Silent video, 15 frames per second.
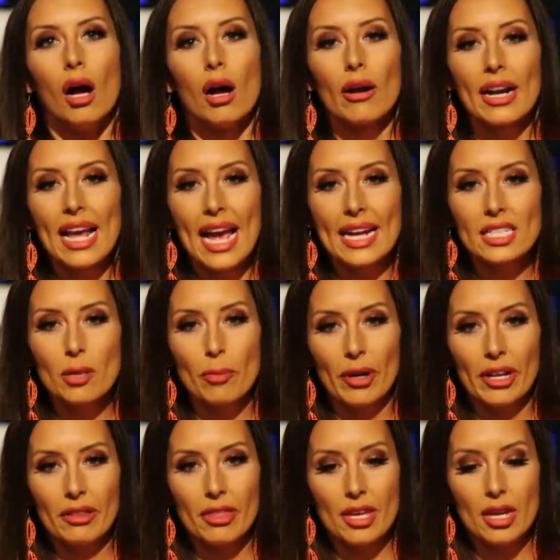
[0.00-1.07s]
All right, I hate to
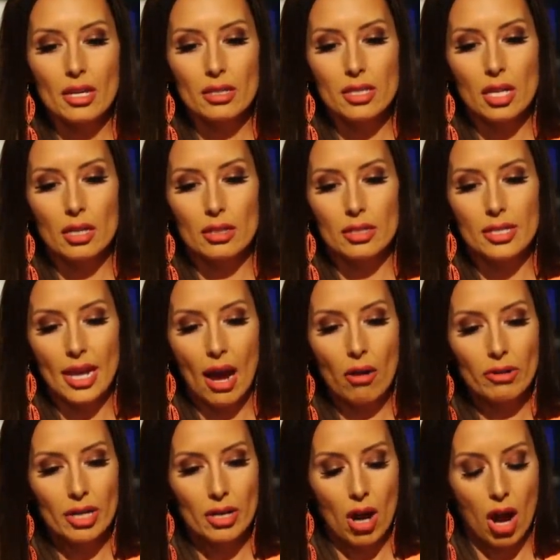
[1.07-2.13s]
bring things
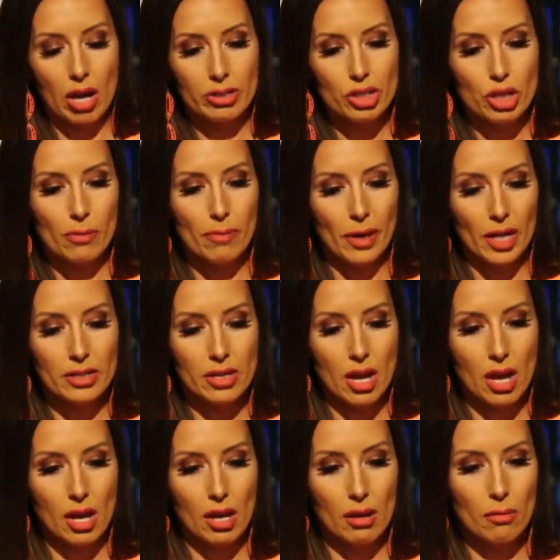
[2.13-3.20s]
down a notch, but
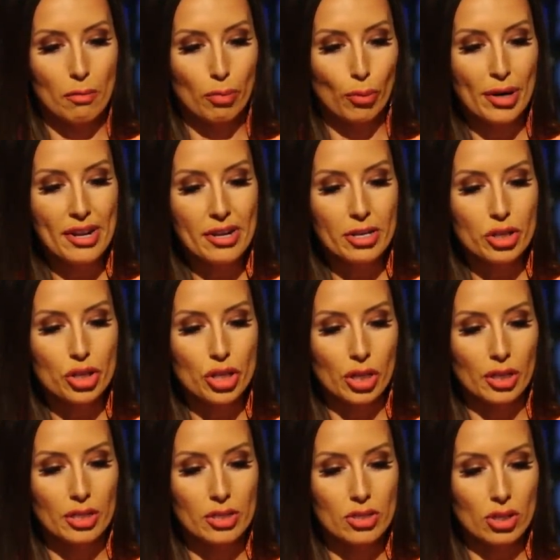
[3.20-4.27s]
uh, British
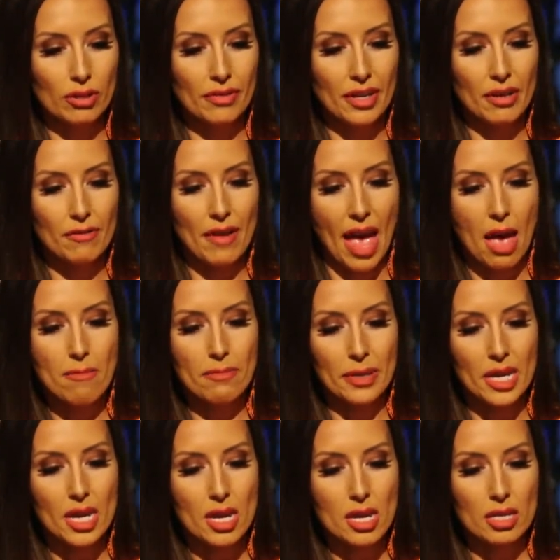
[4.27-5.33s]
Conservative M
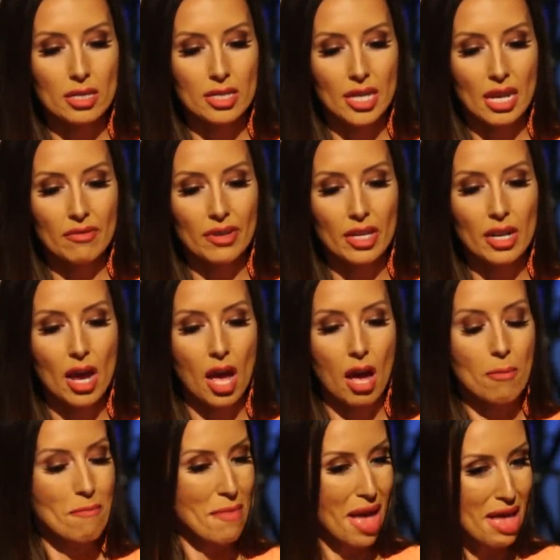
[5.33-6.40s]
P David
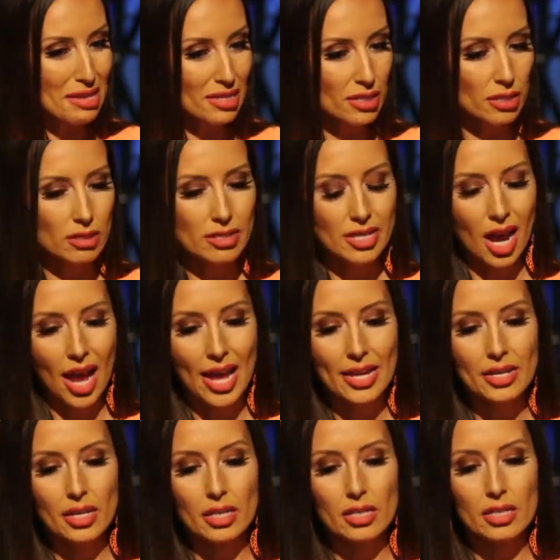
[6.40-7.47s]
Amess
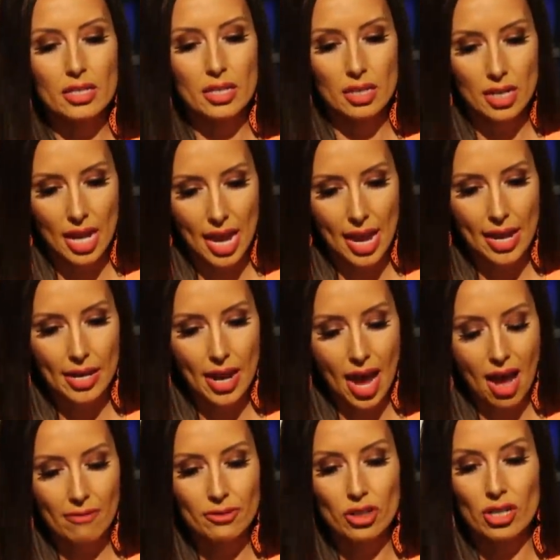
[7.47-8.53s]
died today
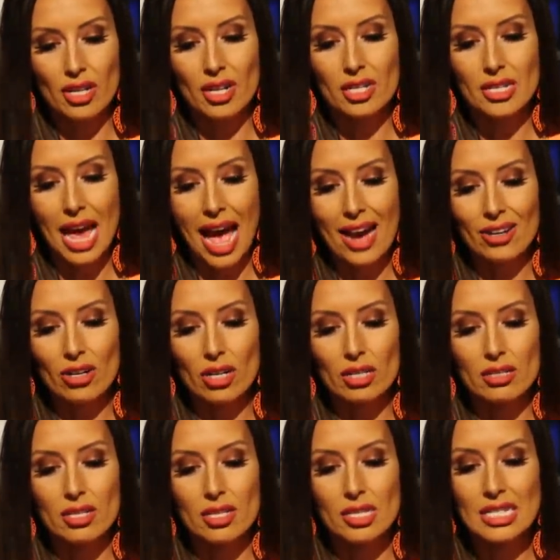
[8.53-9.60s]
after an attacker
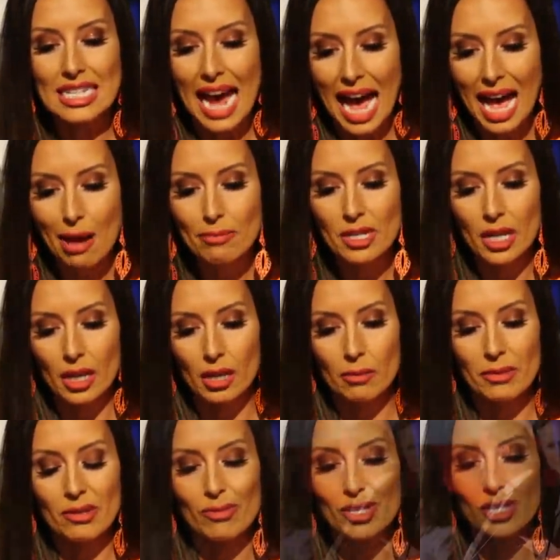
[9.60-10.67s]
stabbed him. He was